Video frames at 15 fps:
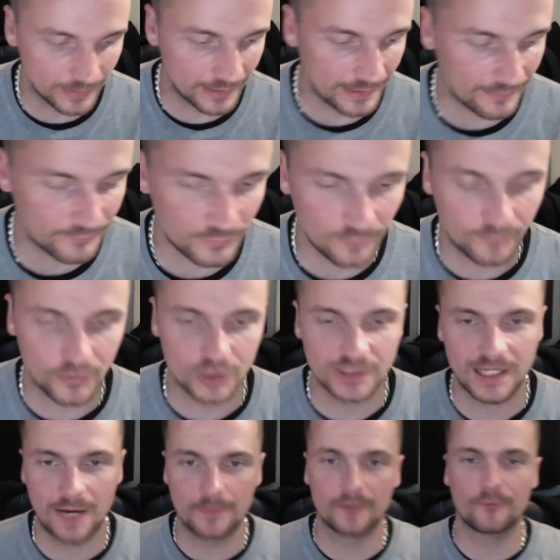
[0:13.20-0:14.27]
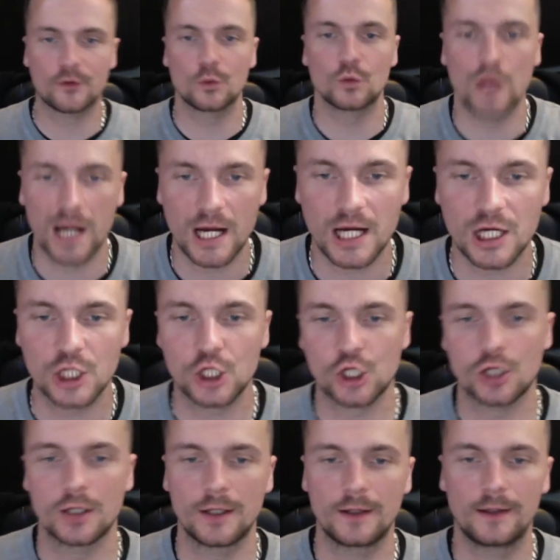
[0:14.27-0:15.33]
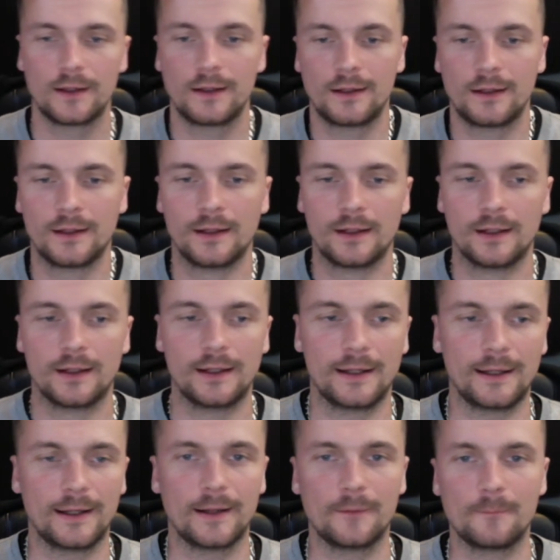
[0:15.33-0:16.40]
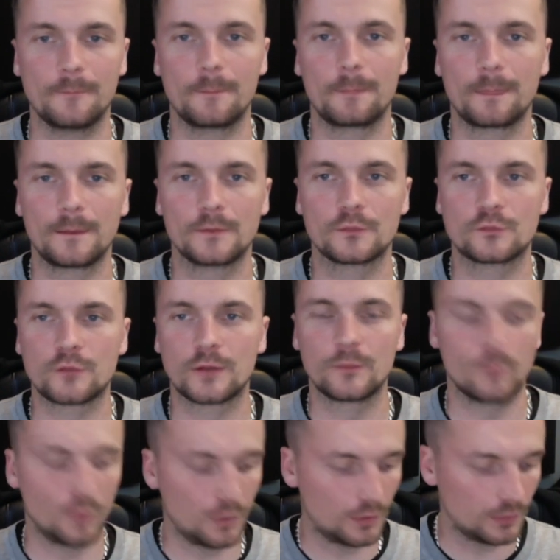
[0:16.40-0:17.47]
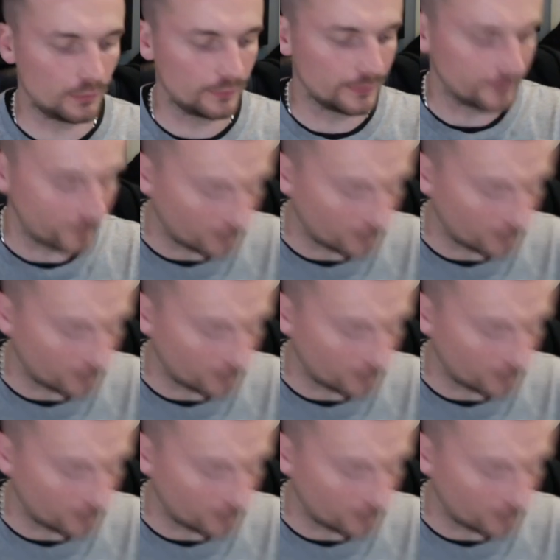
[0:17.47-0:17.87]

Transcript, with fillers: in after the first time in a few days. Um, drink water is